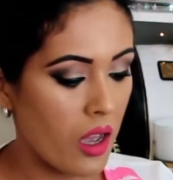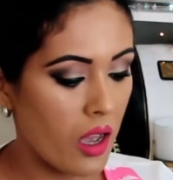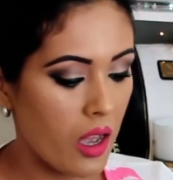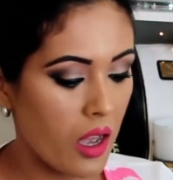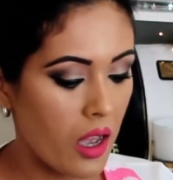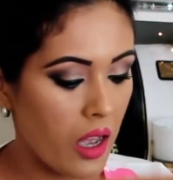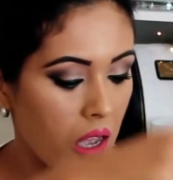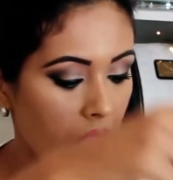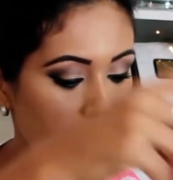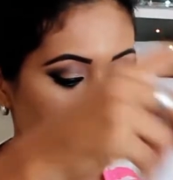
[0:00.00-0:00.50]

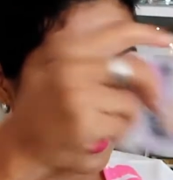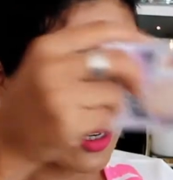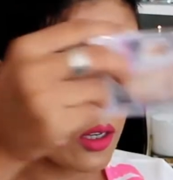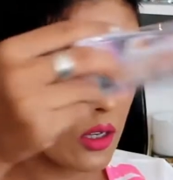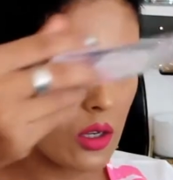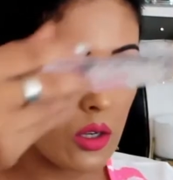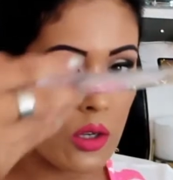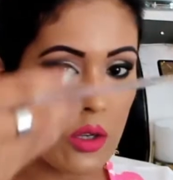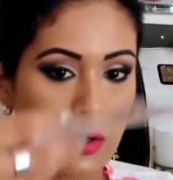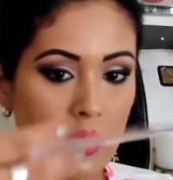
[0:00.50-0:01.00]
and
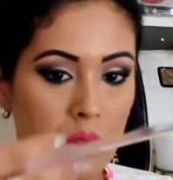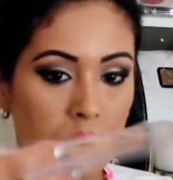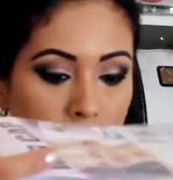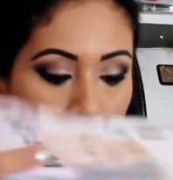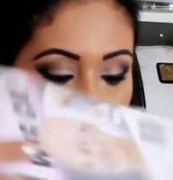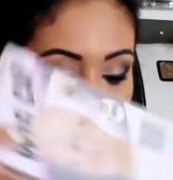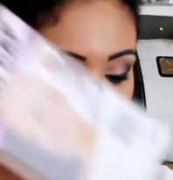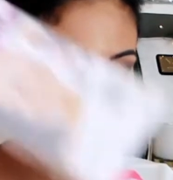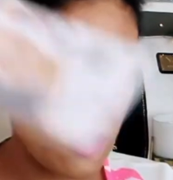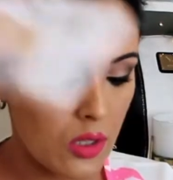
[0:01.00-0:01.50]
you
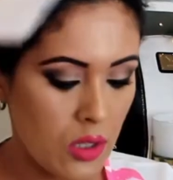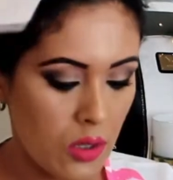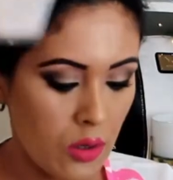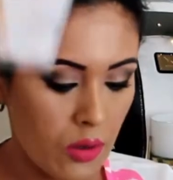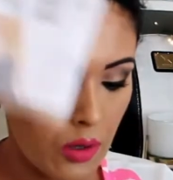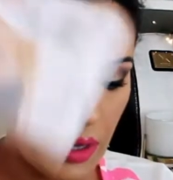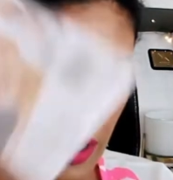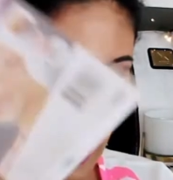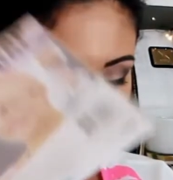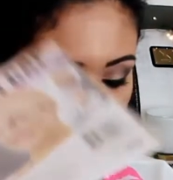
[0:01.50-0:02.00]

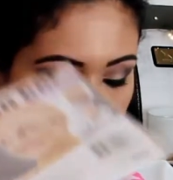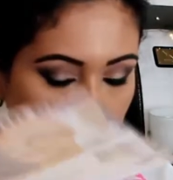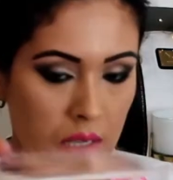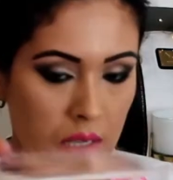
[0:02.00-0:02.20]
also get